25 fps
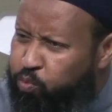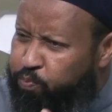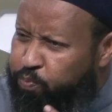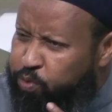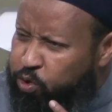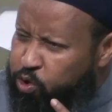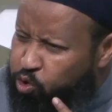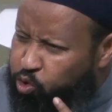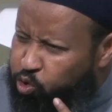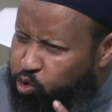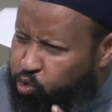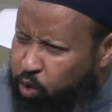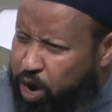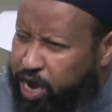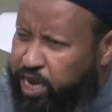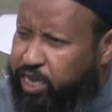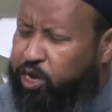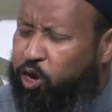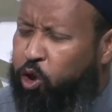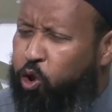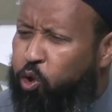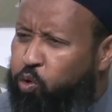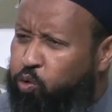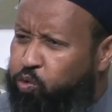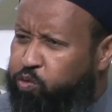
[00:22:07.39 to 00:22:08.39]
pure white
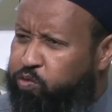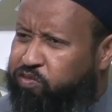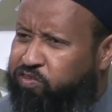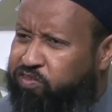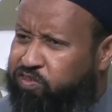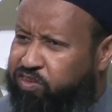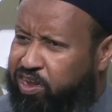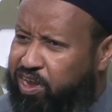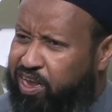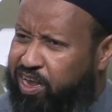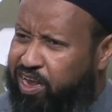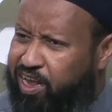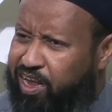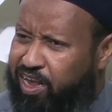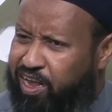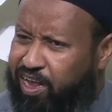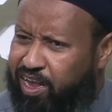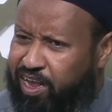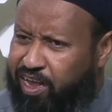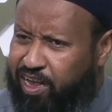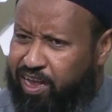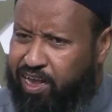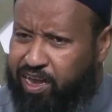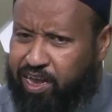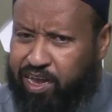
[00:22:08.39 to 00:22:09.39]
clothes.
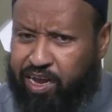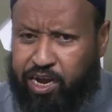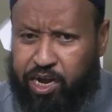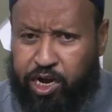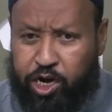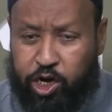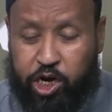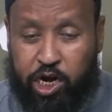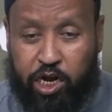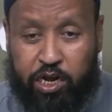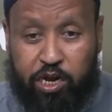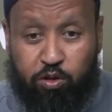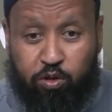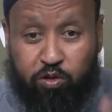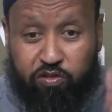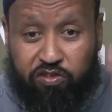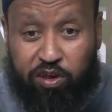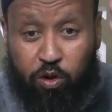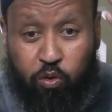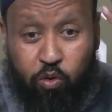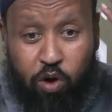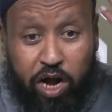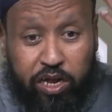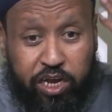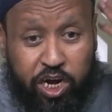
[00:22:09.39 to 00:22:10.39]
Shadid
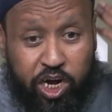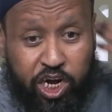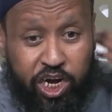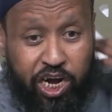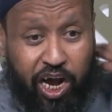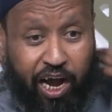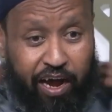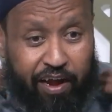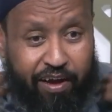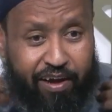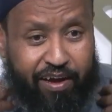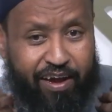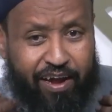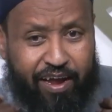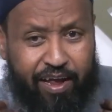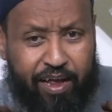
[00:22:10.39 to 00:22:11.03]
al-Sawad al-Sha'ar.